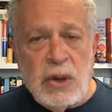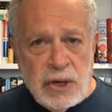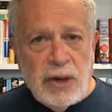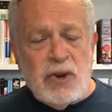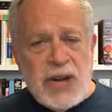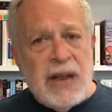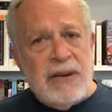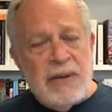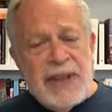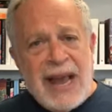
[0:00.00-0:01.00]
Do you
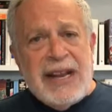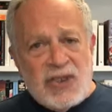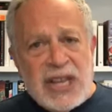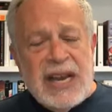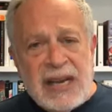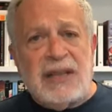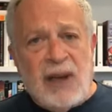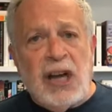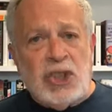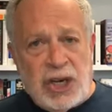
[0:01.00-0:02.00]
understand? That is the
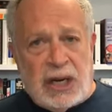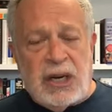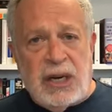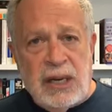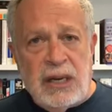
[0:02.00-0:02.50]
illogic